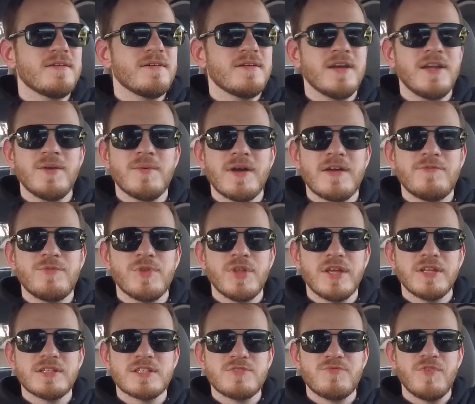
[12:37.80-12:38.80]
Anyway, if you
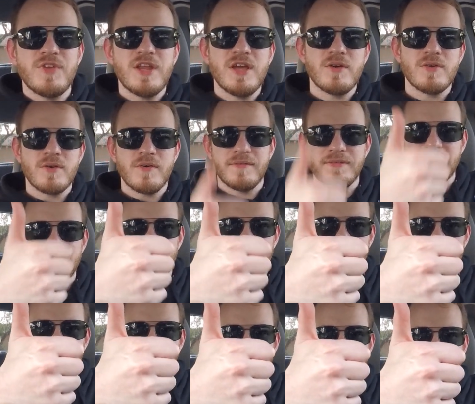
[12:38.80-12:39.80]
like this video, go and leave a
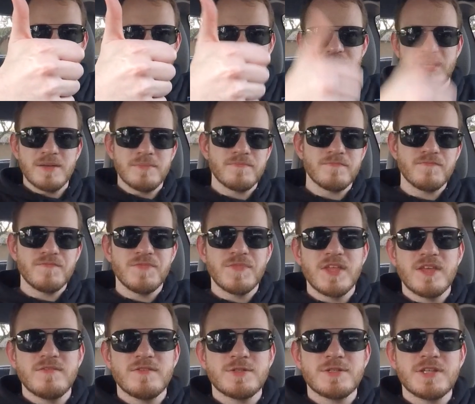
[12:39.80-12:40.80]
thumbs up.
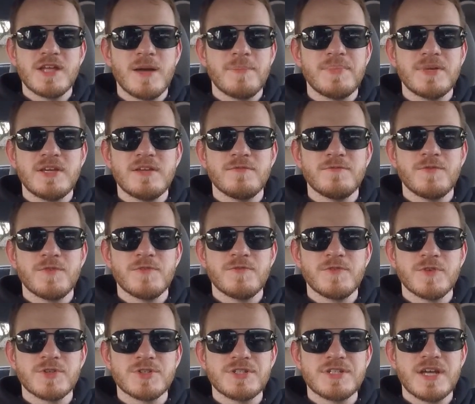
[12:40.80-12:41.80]
If you're stopping in for the
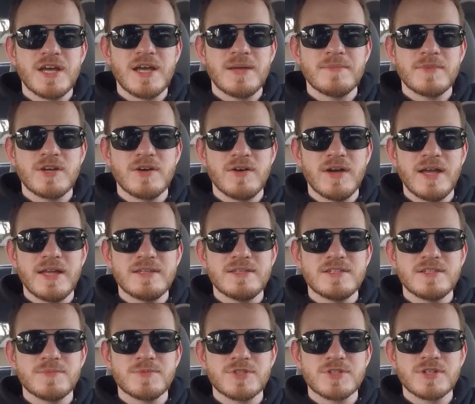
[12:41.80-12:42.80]
first time, go ahead and
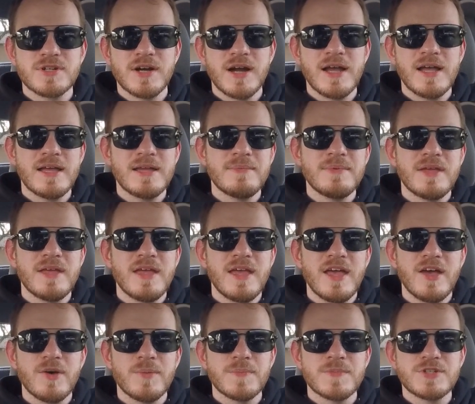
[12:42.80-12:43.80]
subscribe.
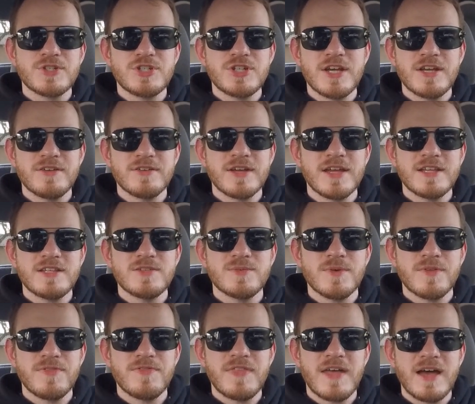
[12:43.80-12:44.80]
Help this channel get to
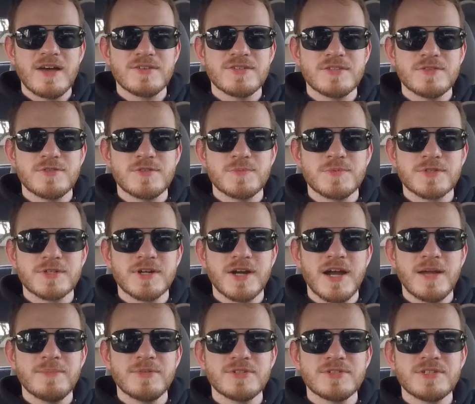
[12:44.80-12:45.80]
1,000
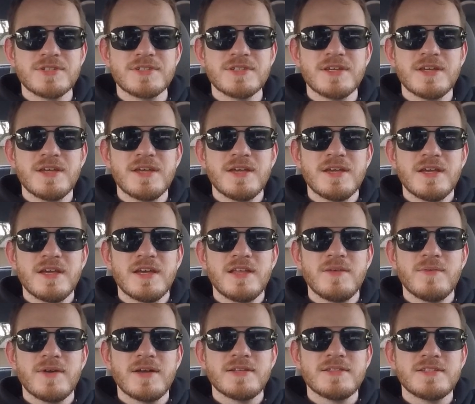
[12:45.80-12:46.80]
subscribers.
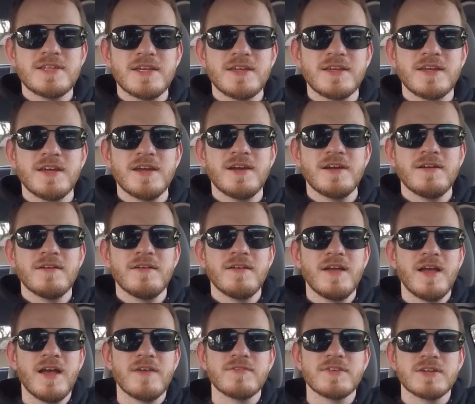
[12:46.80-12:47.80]
Anyway, take care.
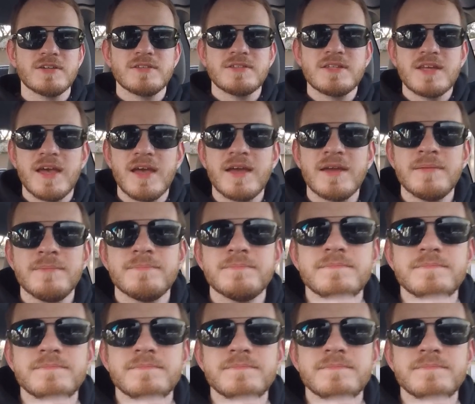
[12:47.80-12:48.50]
Have a good day.